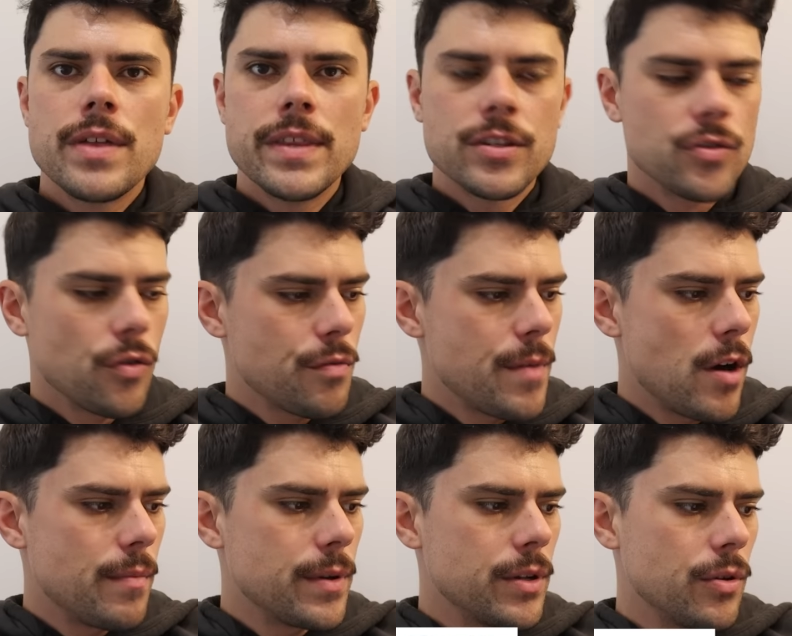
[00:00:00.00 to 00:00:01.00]
Then there's North
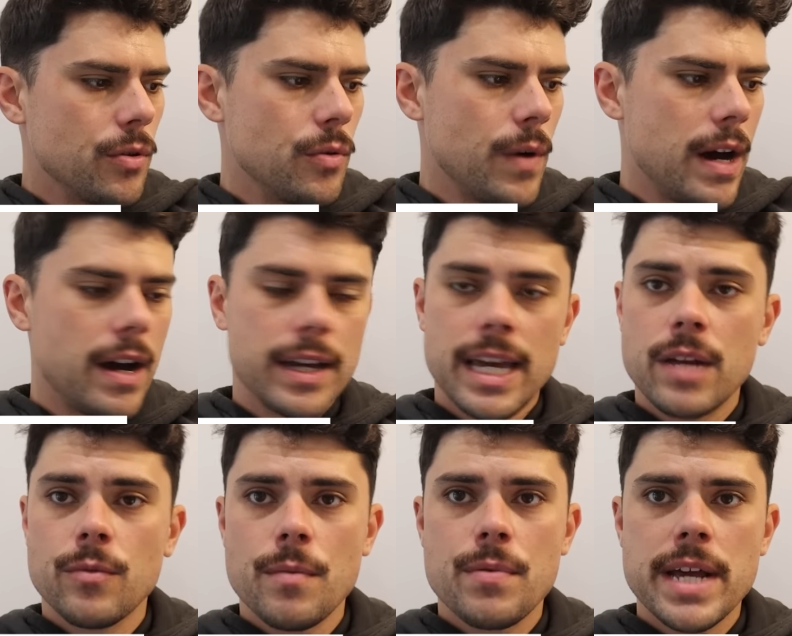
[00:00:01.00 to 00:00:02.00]
Melbourne, who again
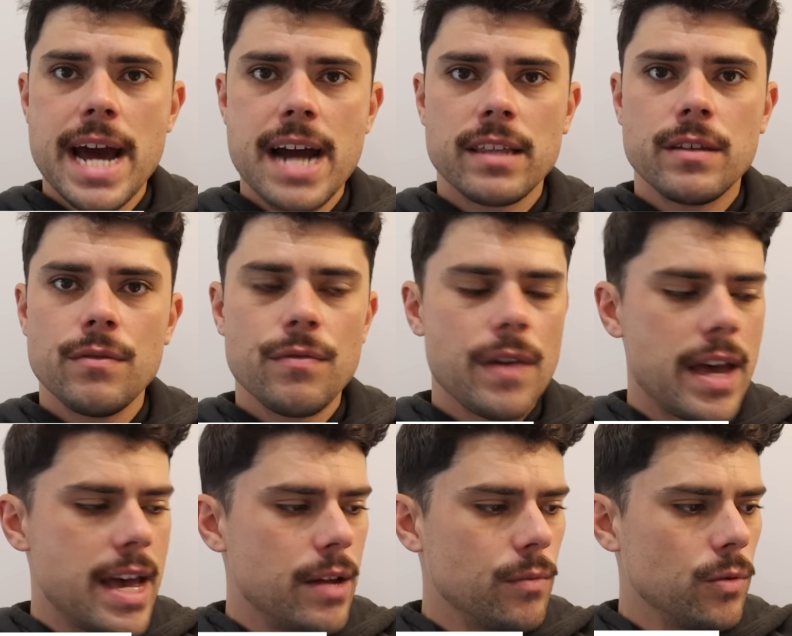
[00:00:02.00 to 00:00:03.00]
were pretty active,
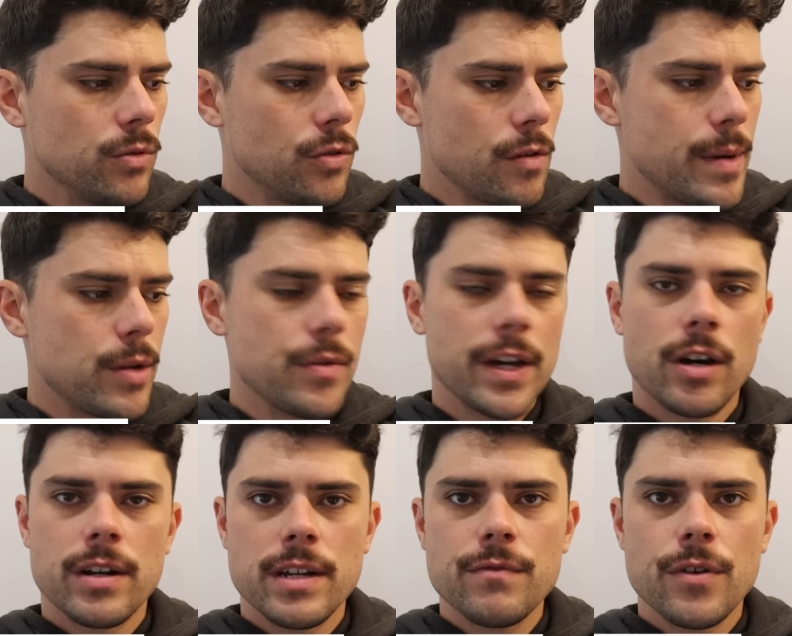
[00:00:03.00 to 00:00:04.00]
and we'll talk about who they
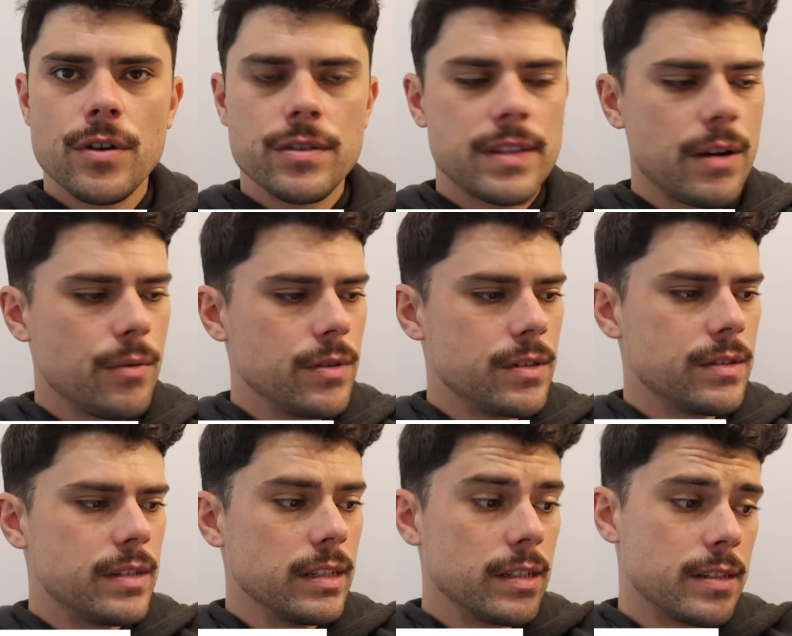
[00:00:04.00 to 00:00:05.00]
got in first. That was
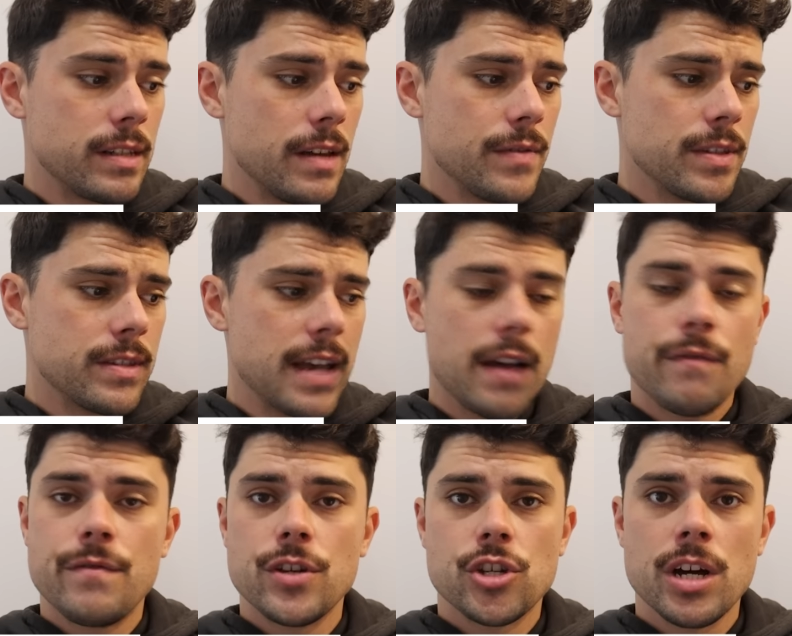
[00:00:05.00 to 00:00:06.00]
Dylan Stevens, Zach
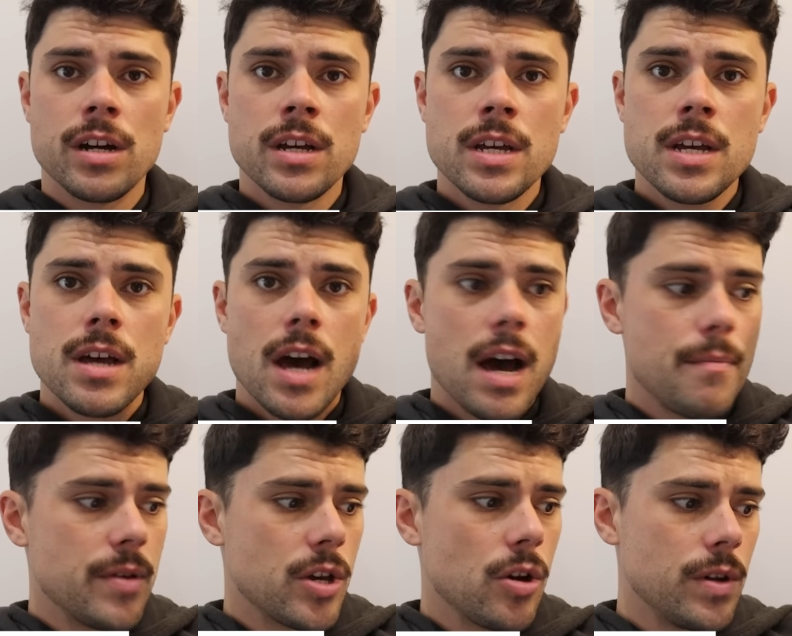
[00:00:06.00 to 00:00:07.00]
Fisher,
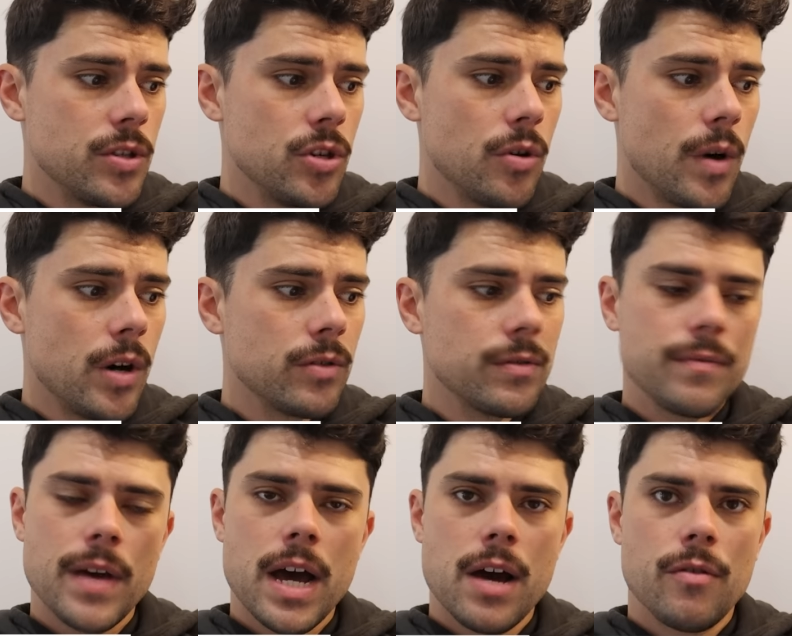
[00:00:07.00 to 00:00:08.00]
Bigoa Nyon,
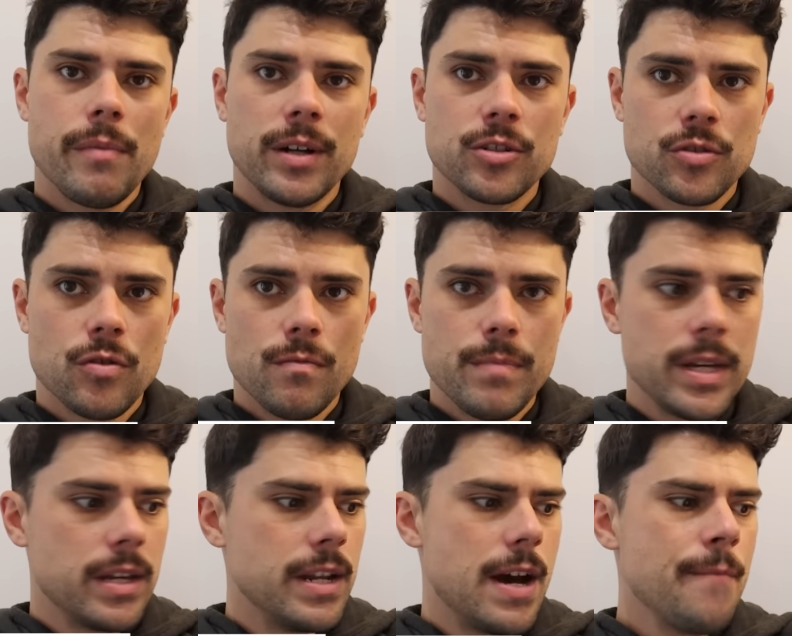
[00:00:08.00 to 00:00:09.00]
who I might just call
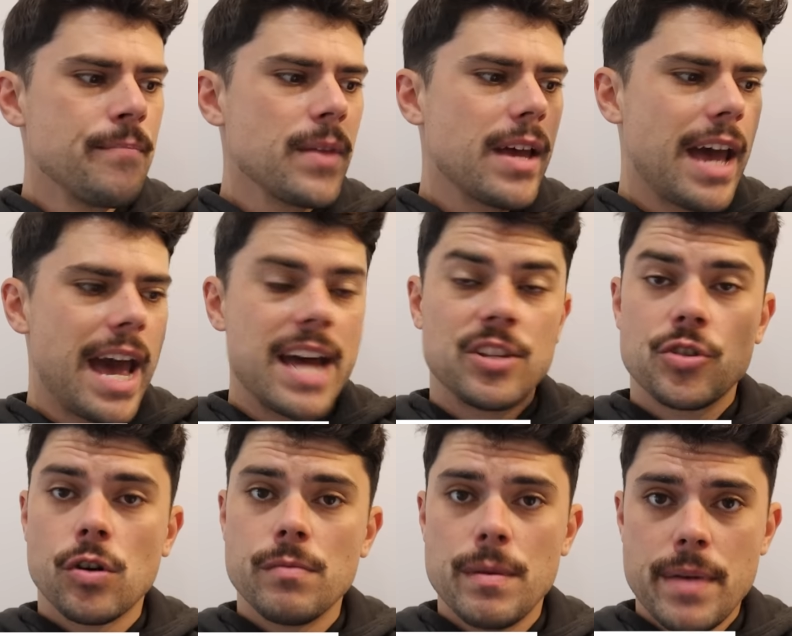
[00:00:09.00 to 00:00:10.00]
Biggie now, and
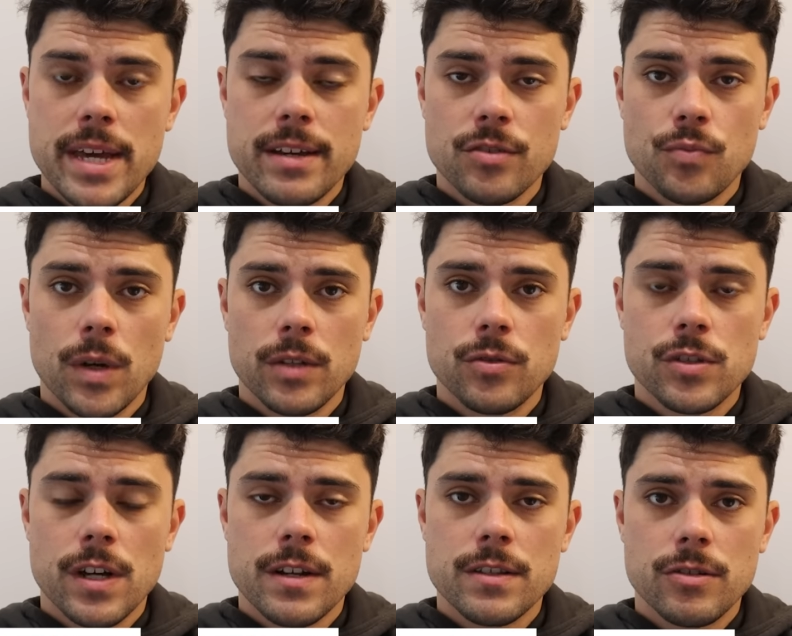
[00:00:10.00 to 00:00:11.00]
Toby Pink as well, who
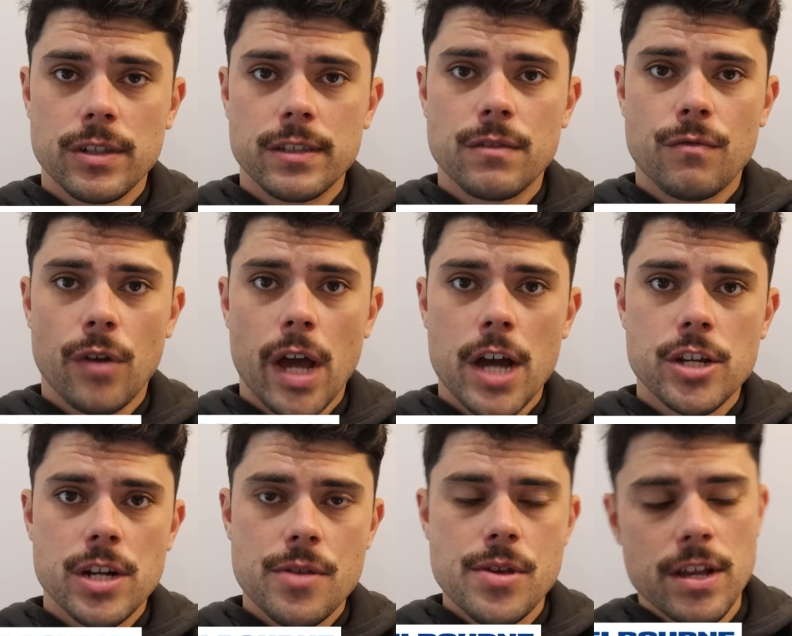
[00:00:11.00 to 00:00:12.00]
signed as a delisted free
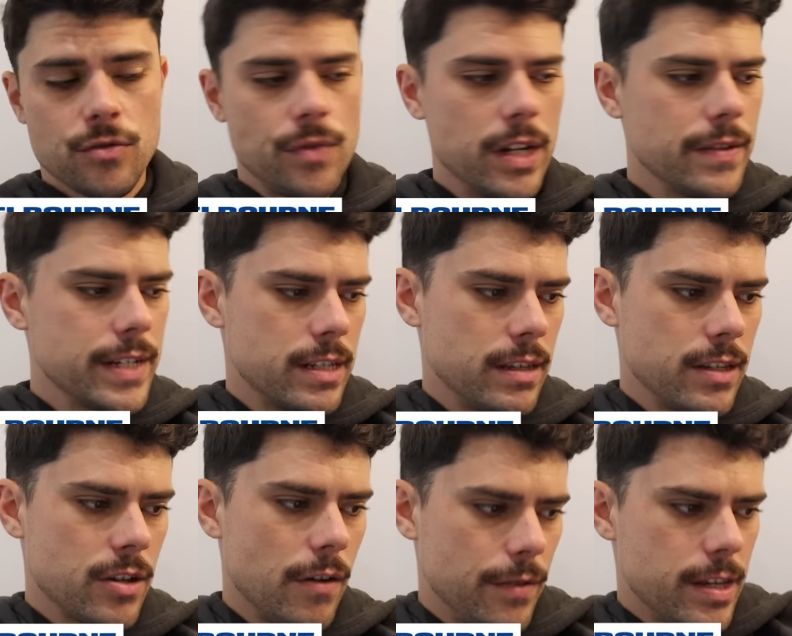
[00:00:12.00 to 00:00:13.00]
agent. I think that's relevant to this
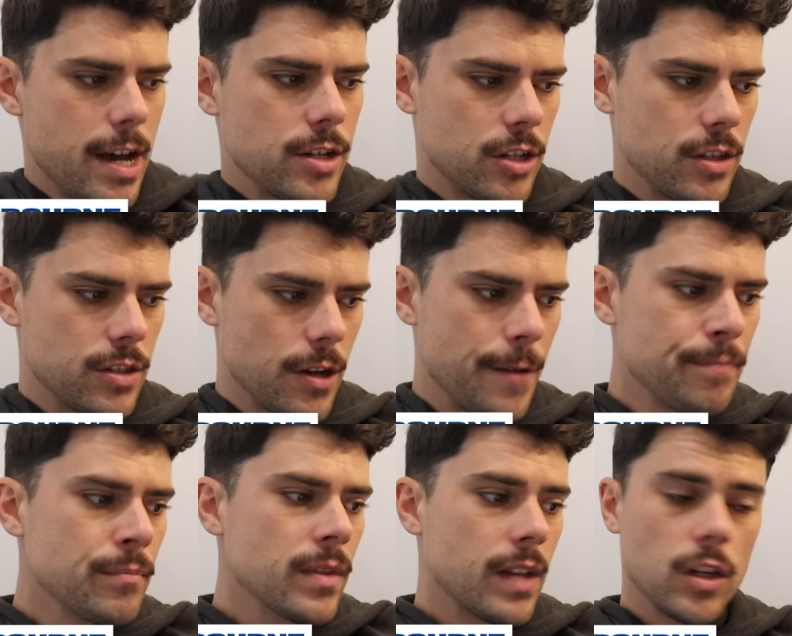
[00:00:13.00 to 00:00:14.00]
conversation. So
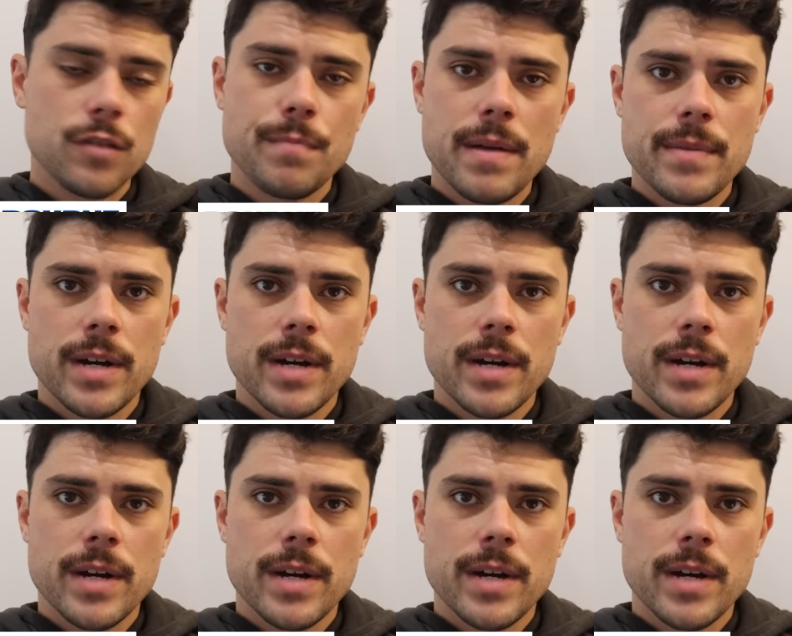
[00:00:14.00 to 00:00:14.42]
they lost Ben